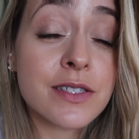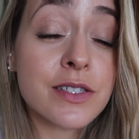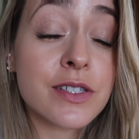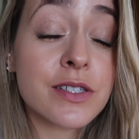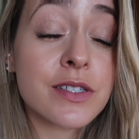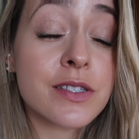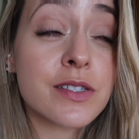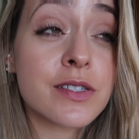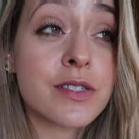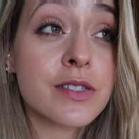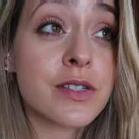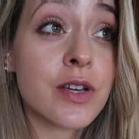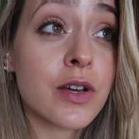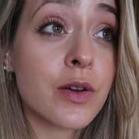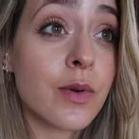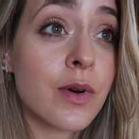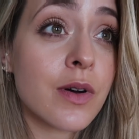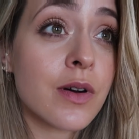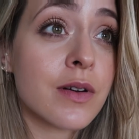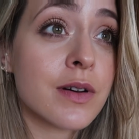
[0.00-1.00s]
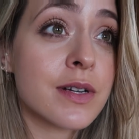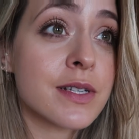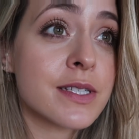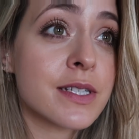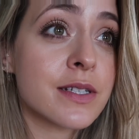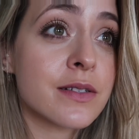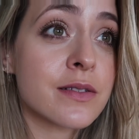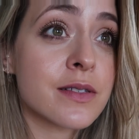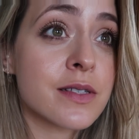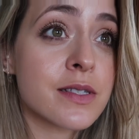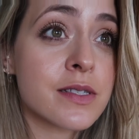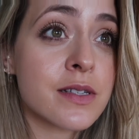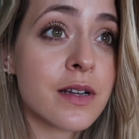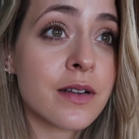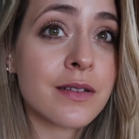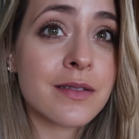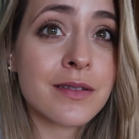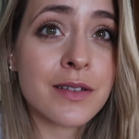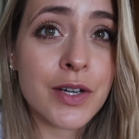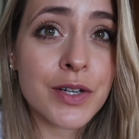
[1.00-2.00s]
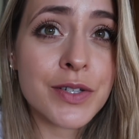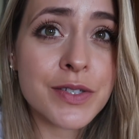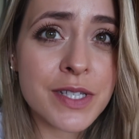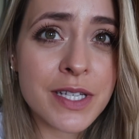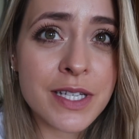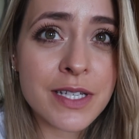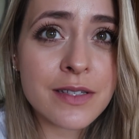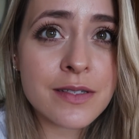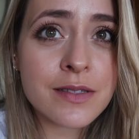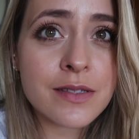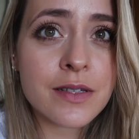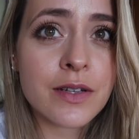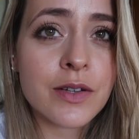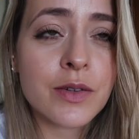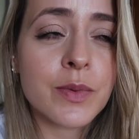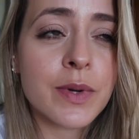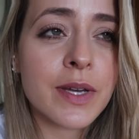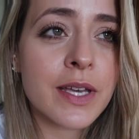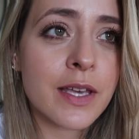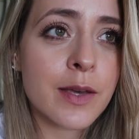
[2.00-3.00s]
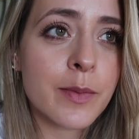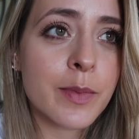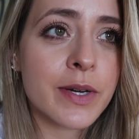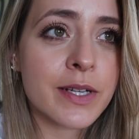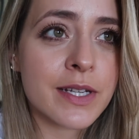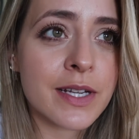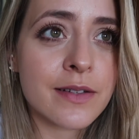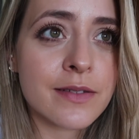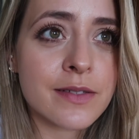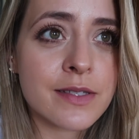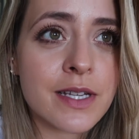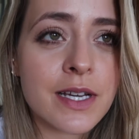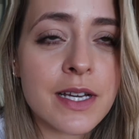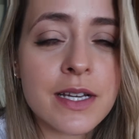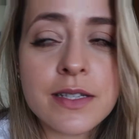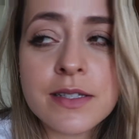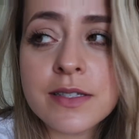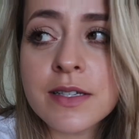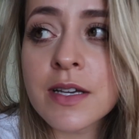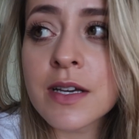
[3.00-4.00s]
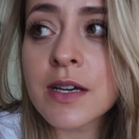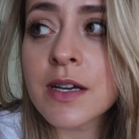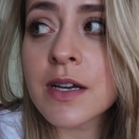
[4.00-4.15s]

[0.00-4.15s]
just so hot until the sun goes in, so we keep her downstairs